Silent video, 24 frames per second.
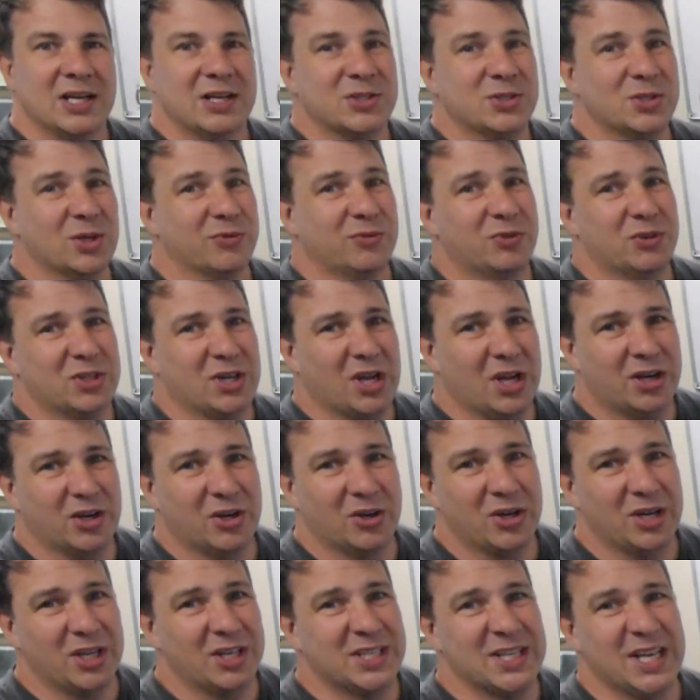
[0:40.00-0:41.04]
So if you're not
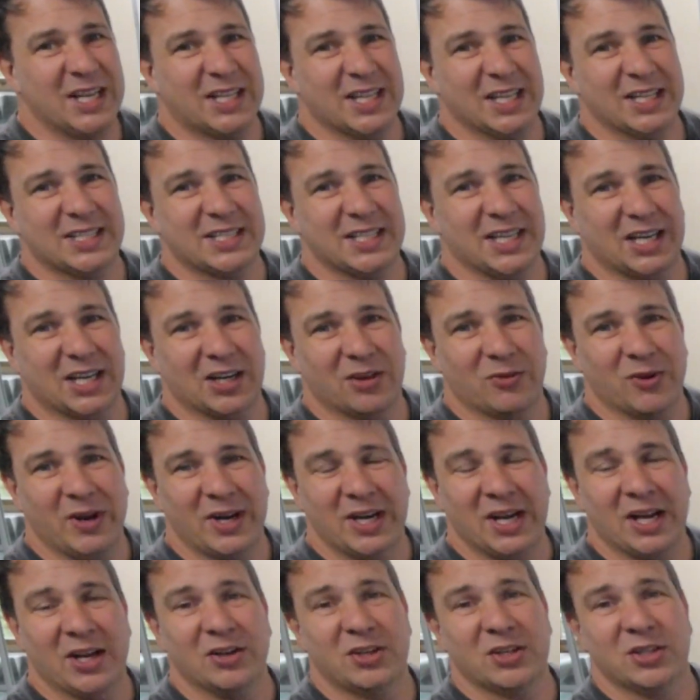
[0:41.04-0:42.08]
nerdy, take that second right
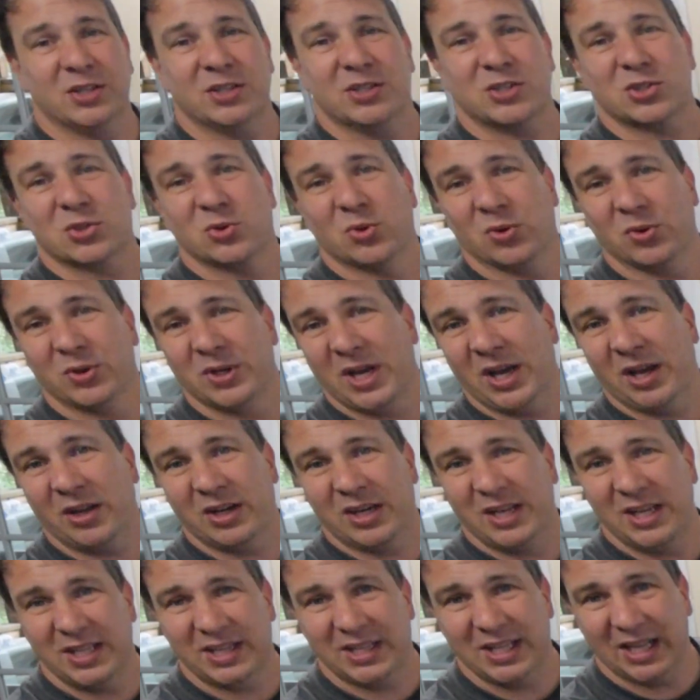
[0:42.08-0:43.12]
now to scroll down
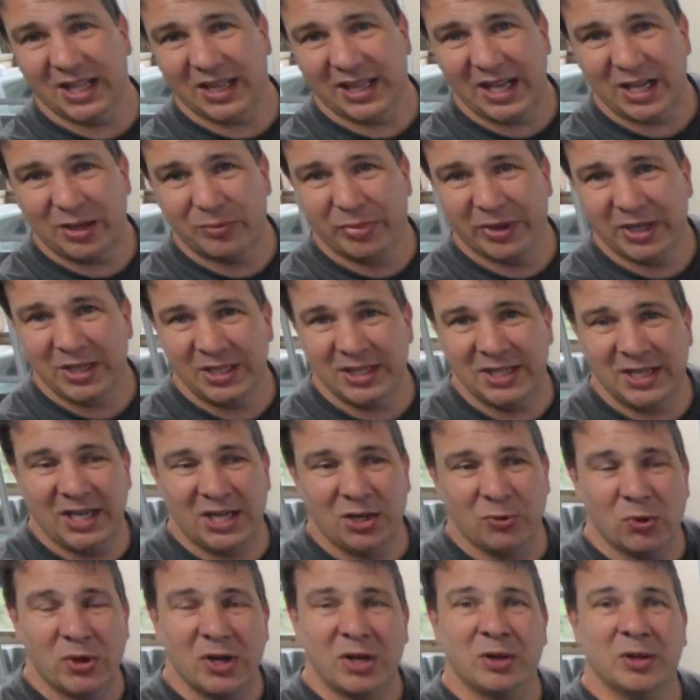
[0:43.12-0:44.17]
and hit that like button
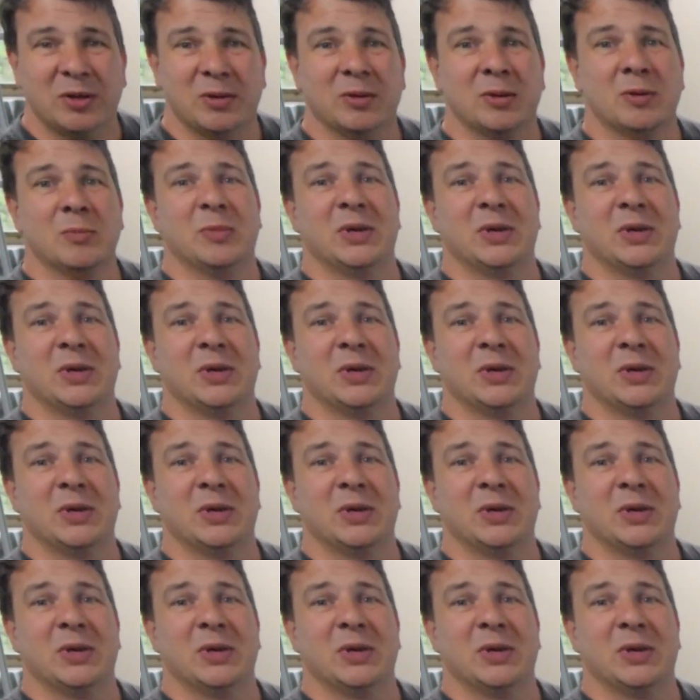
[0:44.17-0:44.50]
anyway,